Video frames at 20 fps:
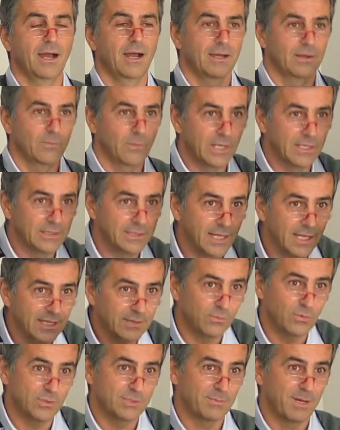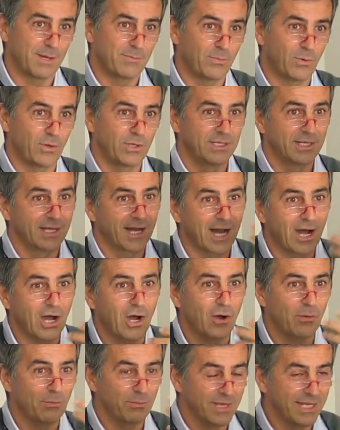Well, that was my point.
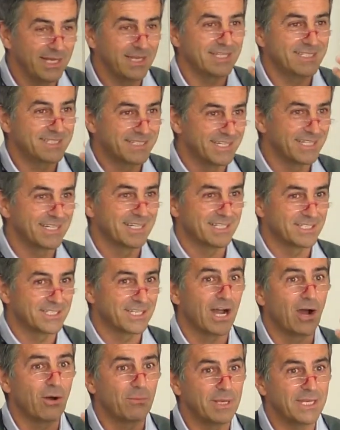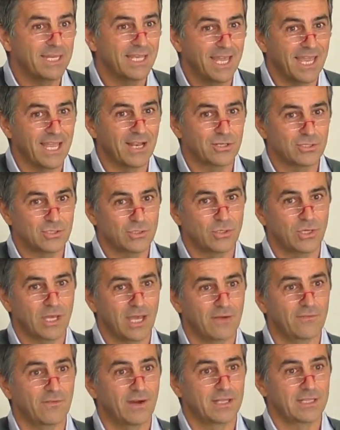How many circles, how many halos do you
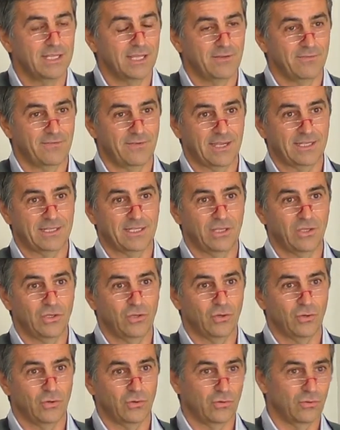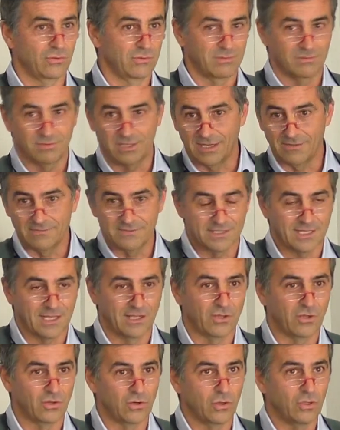have? Are they affecting your
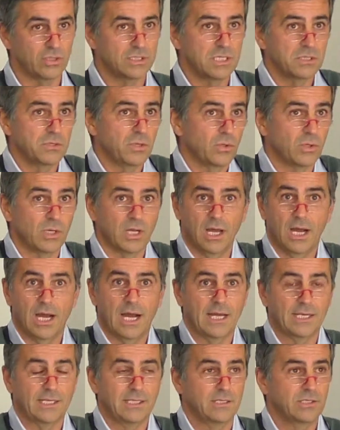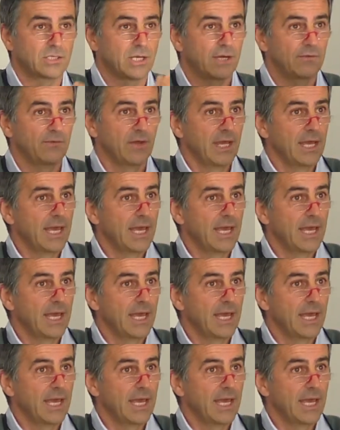lifestyle or not? So look, I can drive.